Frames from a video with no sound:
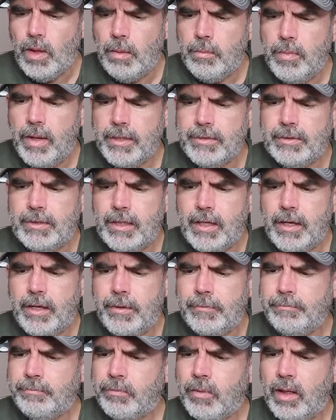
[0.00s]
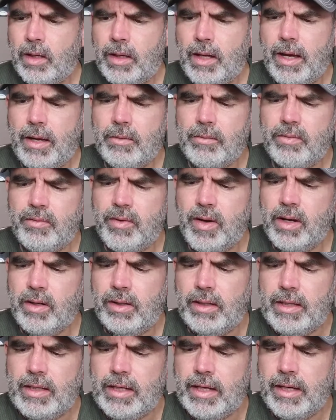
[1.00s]
But uh, yeah,
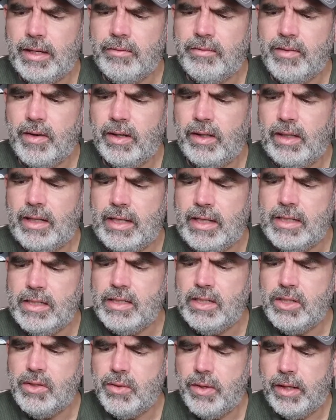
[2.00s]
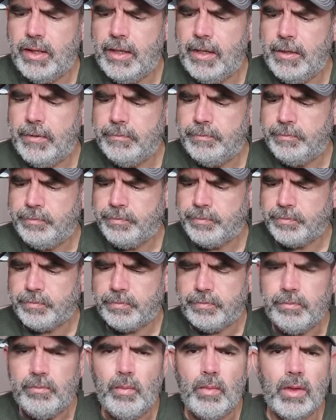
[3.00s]
fairly uh, fairly easy drinking,
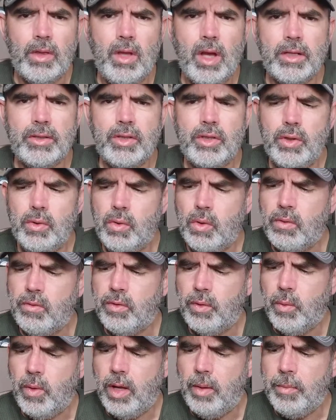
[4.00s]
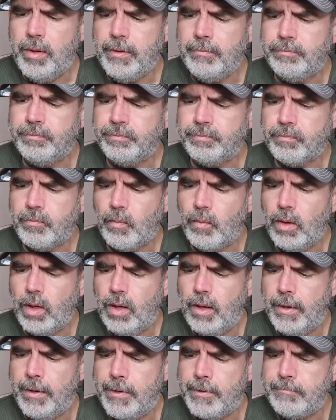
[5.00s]
not too overwhelming,
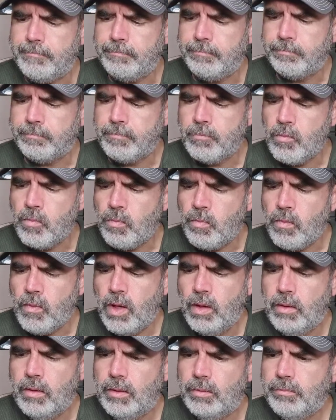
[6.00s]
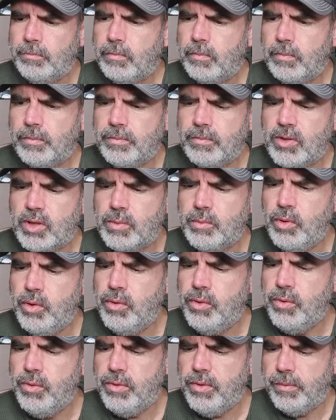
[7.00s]
um,
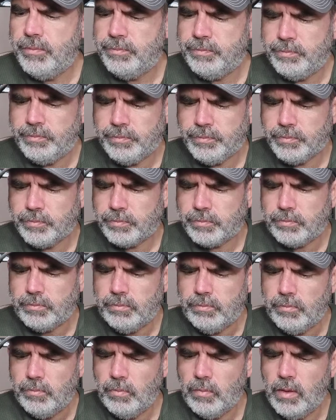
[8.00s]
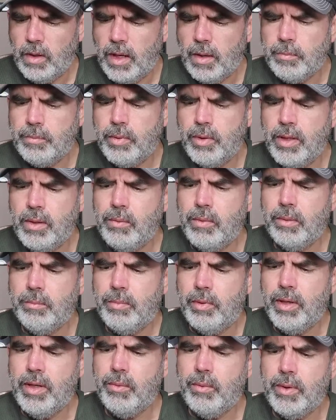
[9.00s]
smooth. Yeah, pretty
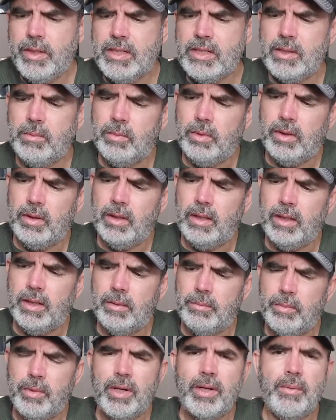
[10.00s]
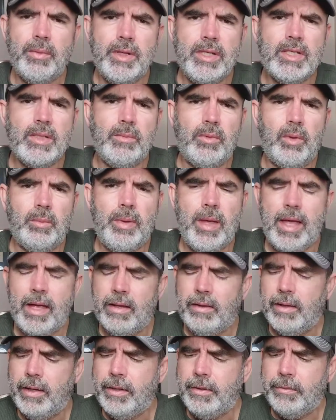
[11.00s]
pretty reasonable, uh, pretty reasonable
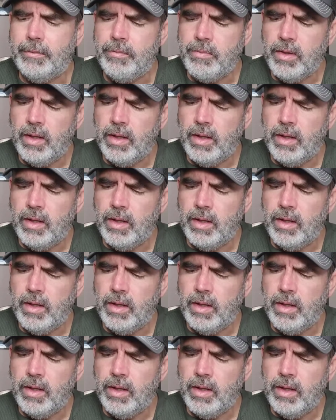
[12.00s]
pale ale.